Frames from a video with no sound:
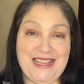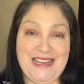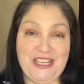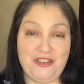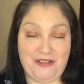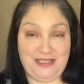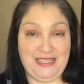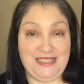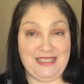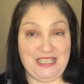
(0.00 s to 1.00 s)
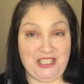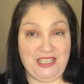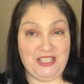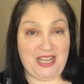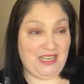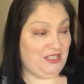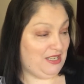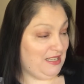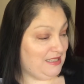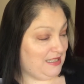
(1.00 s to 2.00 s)
in Enchanted Stitching
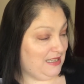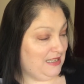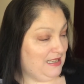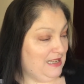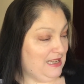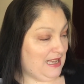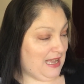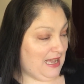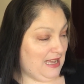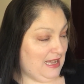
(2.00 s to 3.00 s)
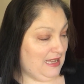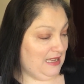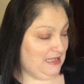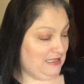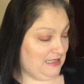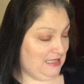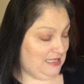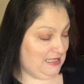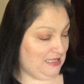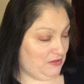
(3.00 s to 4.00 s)
Challenges. And
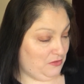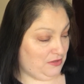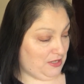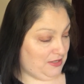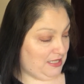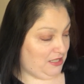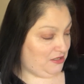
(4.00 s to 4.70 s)
this is also stitched